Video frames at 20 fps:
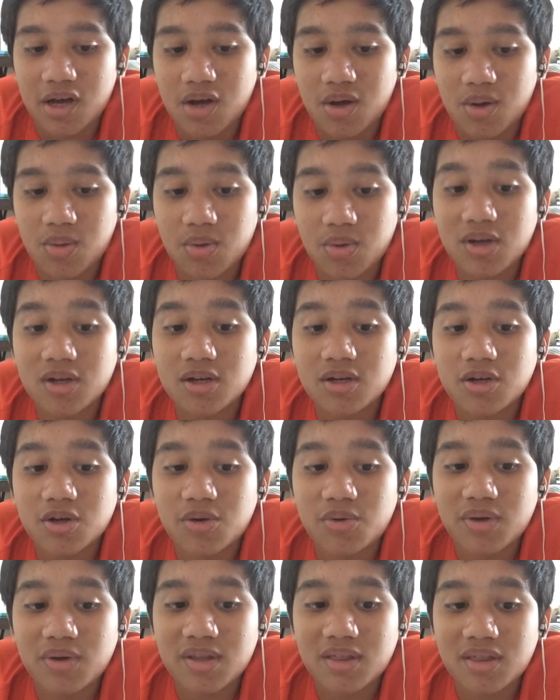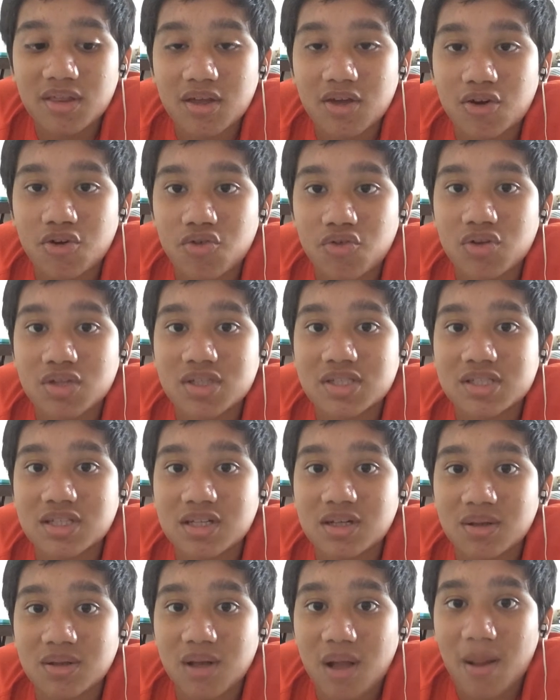We're going to go with
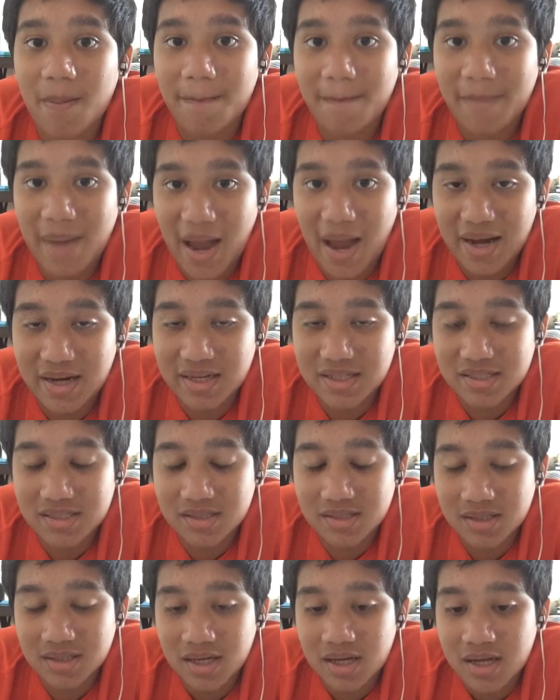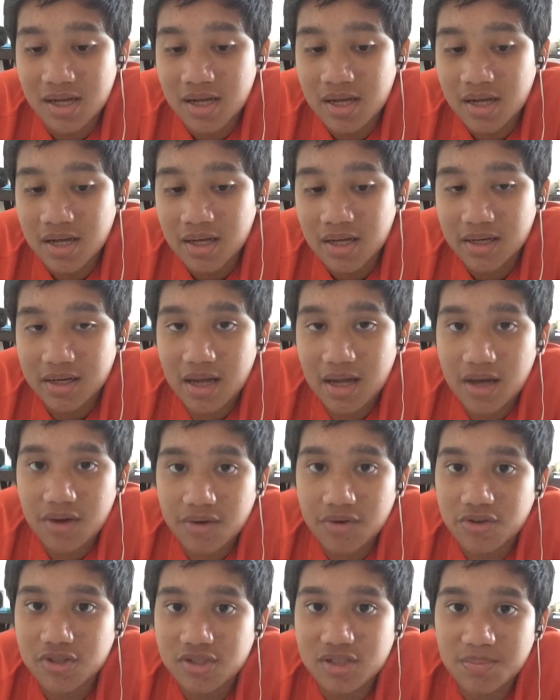Crystal Palace.
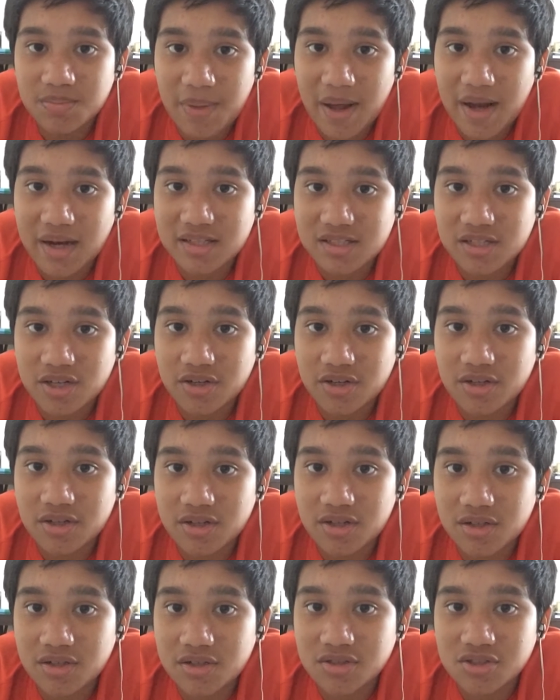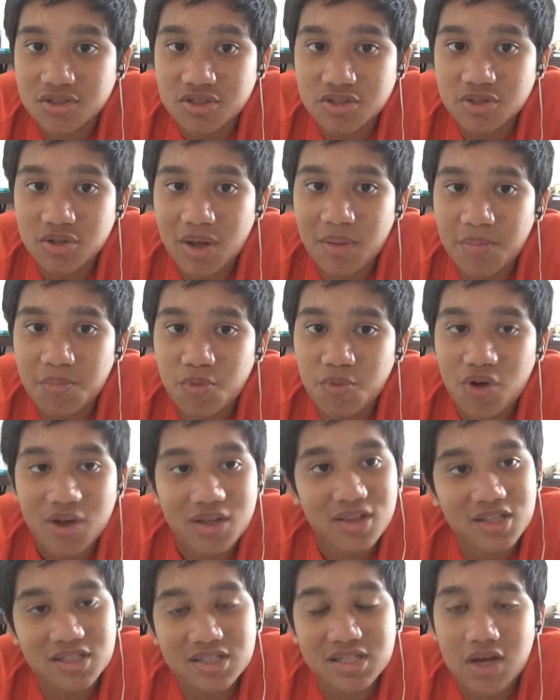Now, Crystal Palace are
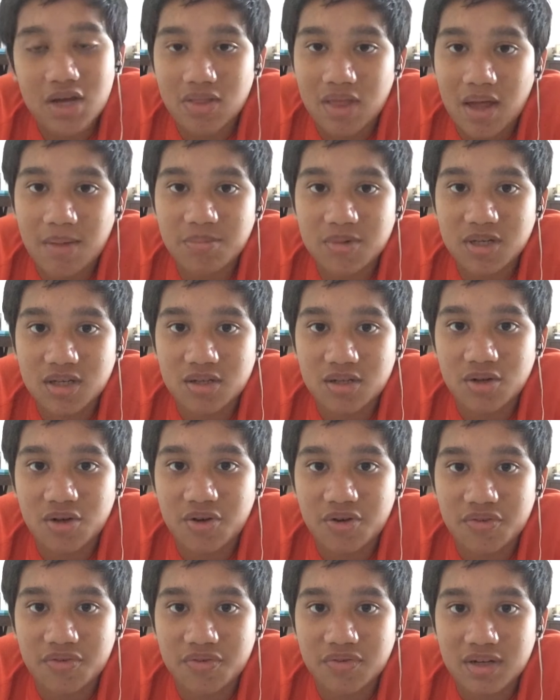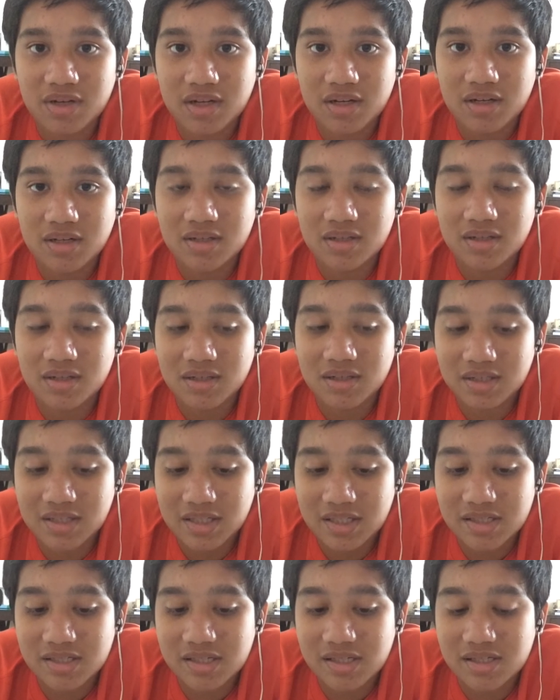somewhat the Southampton of
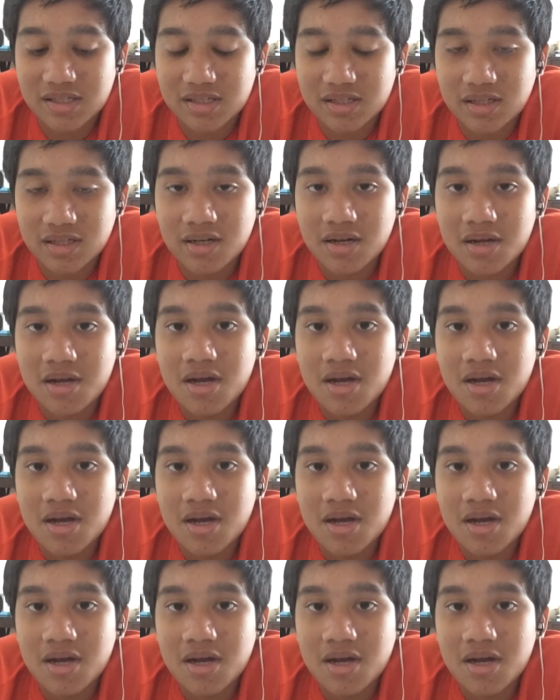this season.